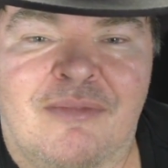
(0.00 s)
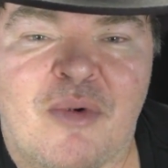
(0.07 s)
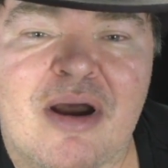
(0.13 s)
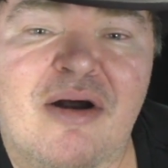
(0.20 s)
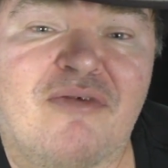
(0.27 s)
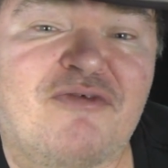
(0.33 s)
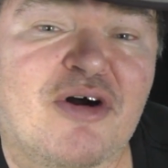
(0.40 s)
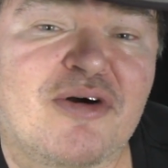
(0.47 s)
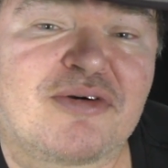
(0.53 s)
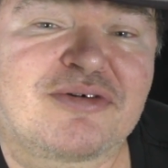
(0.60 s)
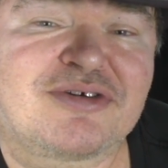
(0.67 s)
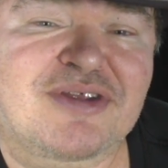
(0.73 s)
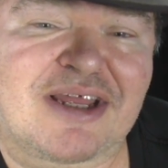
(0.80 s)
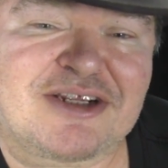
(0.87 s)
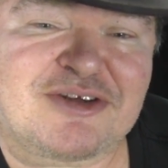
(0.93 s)
Well,
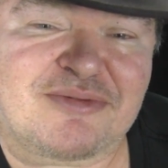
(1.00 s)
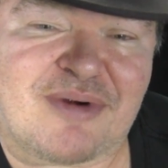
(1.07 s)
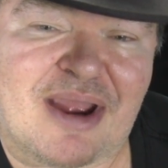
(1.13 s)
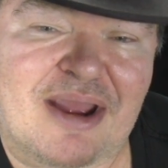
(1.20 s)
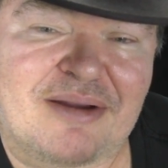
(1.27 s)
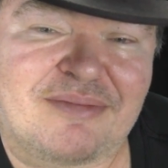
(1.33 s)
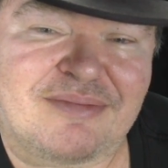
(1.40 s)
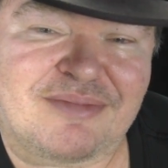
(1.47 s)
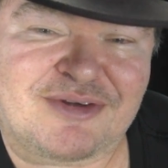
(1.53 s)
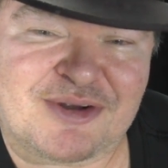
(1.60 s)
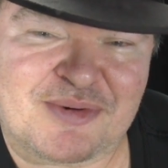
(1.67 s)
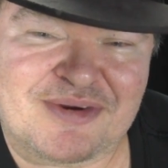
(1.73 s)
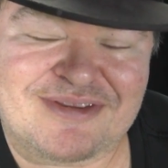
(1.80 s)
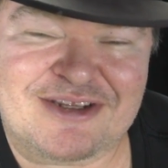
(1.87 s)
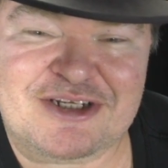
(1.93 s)
folks, that's a wrap.
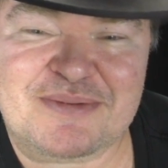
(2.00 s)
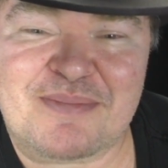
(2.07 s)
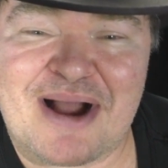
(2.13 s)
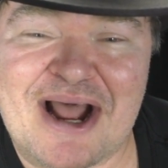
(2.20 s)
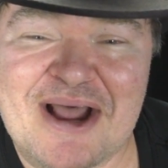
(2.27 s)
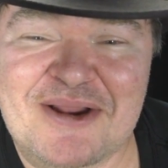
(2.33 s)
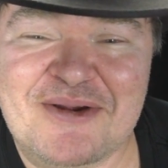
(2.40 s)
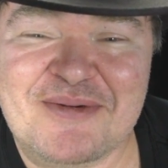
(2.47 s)
So with a smile